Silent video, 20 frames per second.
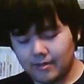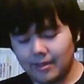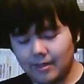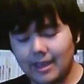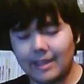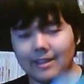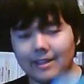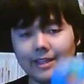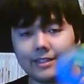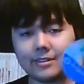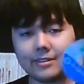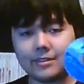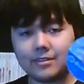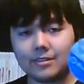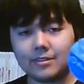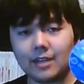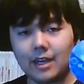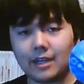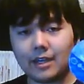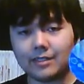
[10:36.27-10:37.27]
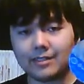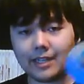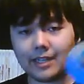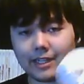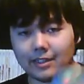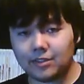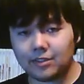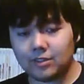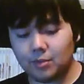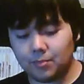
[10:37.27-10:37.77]
yeah, and then
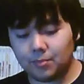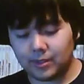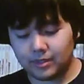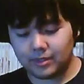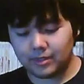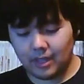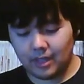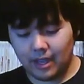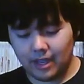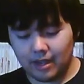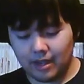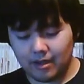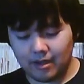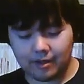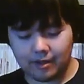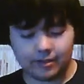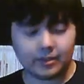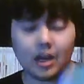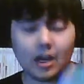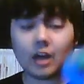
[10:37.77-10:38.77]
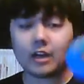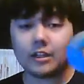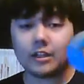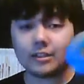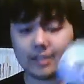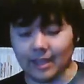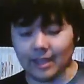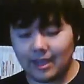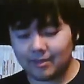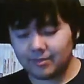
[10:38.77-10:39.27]
Sega Super Slam, or
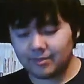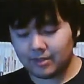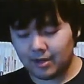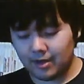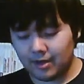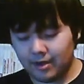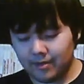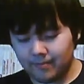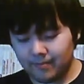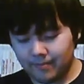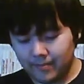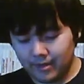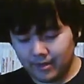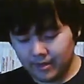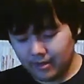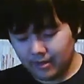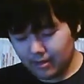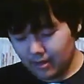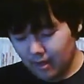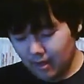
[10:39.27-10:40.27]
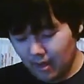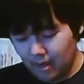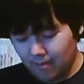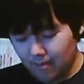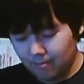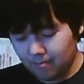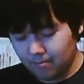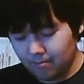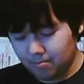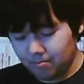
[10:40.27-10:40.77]
Soccer Slam, sorry.
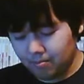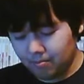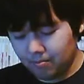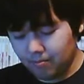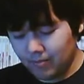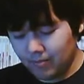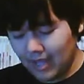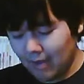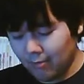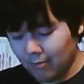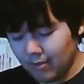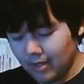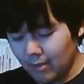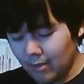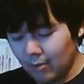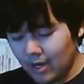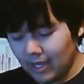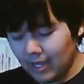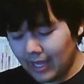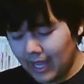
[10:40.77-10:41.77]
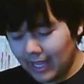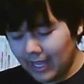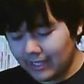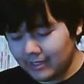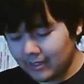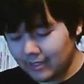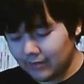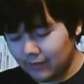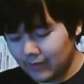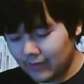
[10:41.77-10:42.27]
Yeah, I really want
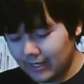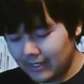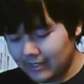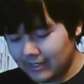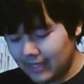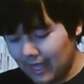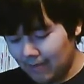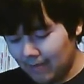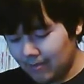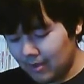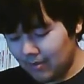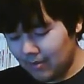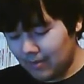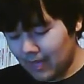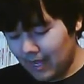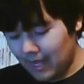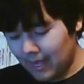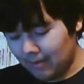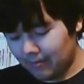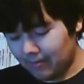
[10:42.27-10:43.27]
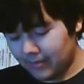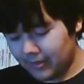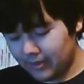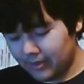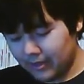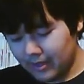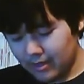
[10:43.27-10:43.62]
cases for these GameCube games.